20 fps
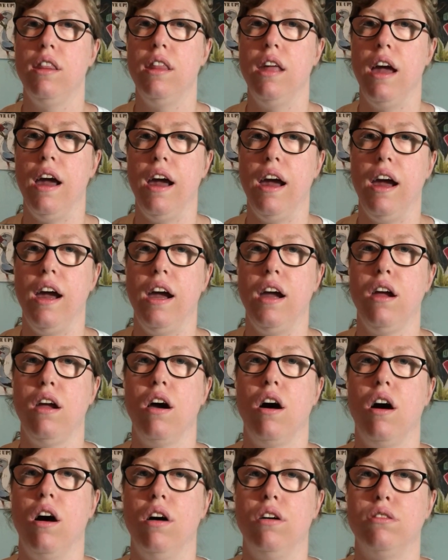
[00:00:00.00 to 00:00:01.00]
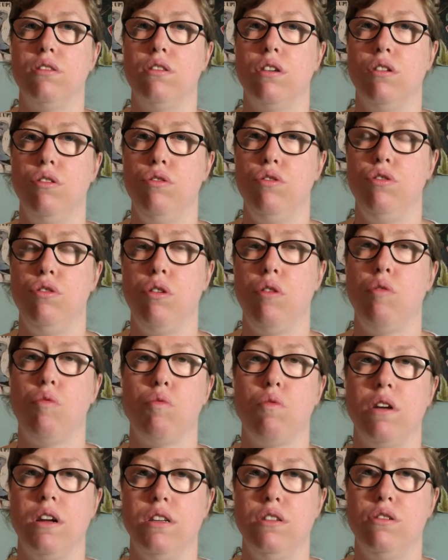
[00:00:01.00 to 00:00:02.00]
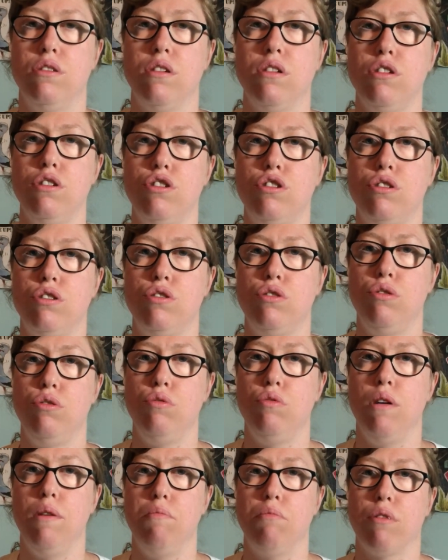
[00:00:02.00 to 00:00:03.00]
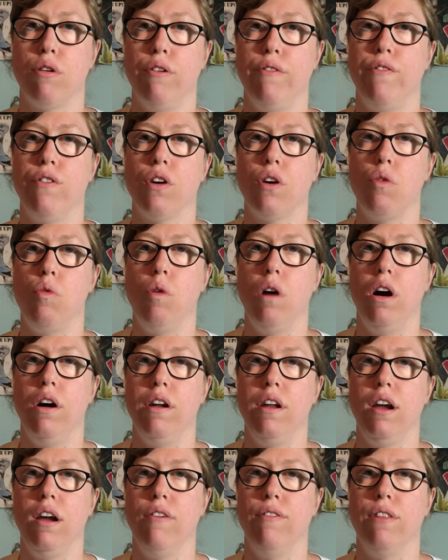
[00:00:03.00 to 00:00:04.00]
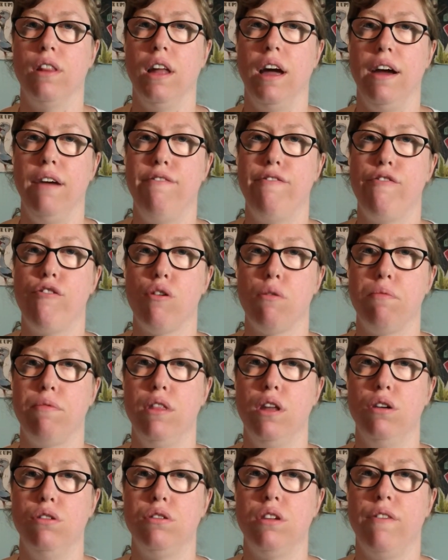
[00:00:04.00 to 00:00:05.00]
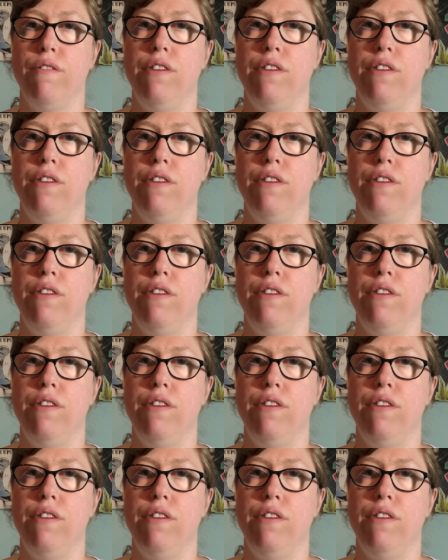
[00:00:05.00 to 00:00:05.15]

They also do research to improve the quality of life for those